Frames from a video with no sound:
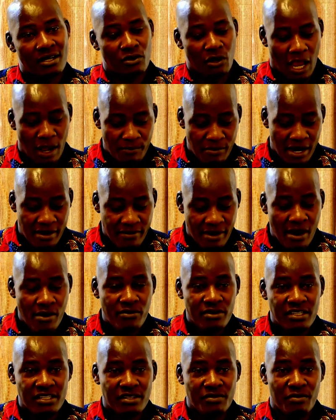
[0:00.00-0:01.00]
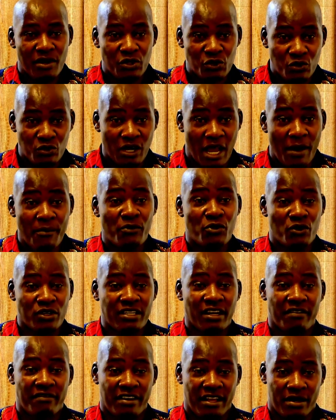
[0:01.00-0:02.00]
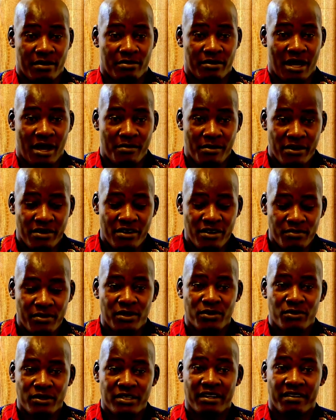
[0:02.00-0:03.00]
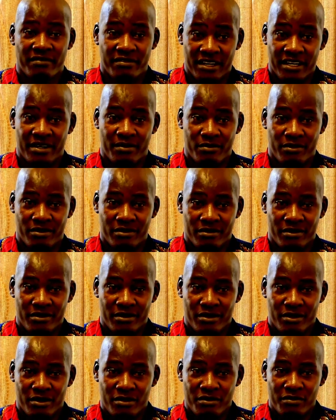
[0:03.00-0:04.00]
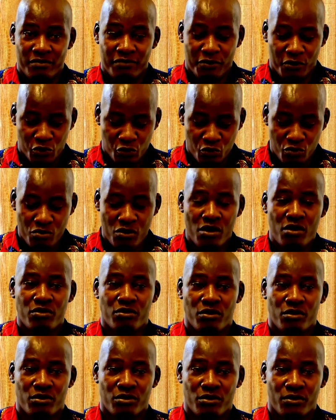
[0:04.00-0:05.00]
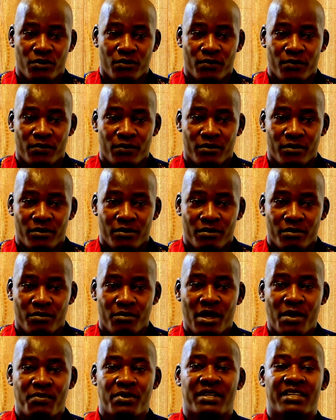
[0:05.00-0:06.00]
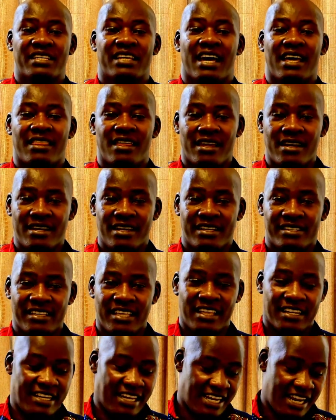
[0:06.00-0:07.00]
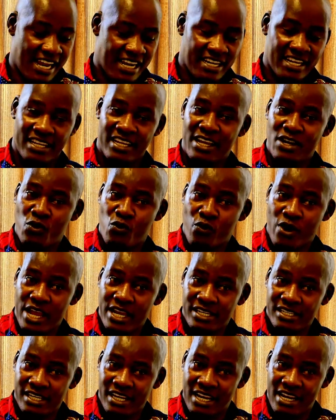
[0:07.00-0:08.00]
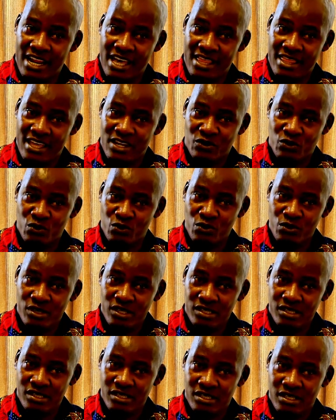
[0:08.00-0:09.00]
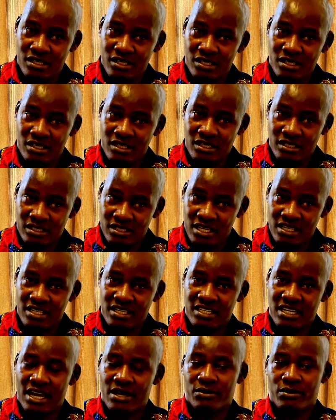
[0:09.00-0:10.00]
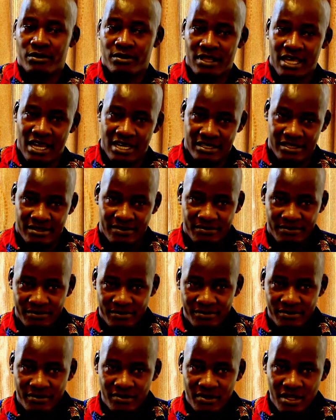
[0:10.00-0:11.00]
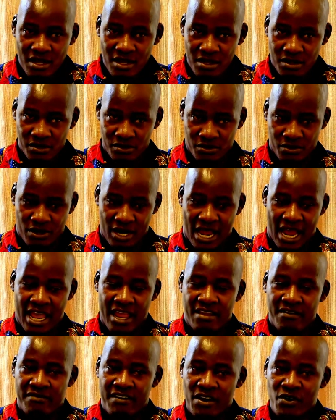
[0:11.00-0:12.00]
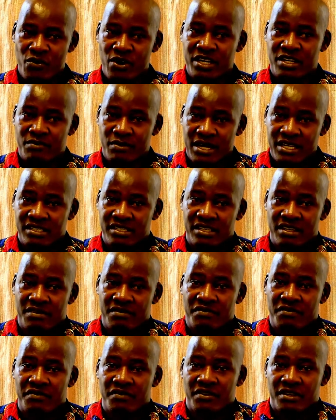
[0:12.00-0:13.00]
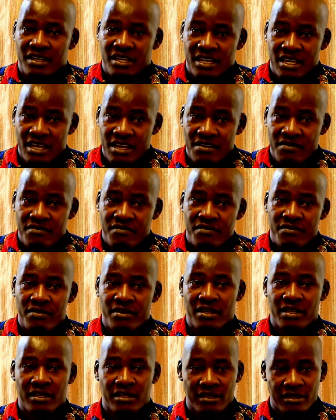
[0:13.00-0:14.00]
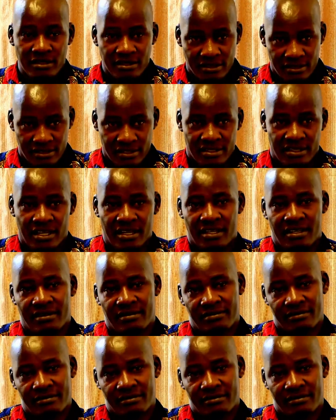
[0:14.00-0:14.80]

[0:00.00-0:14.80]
I'm around, but I'm not available. I'm around, but not available for tomorrow. Maybe the other day, so that I can again write another to-do list, change it and all that. So I evaluate myself every day.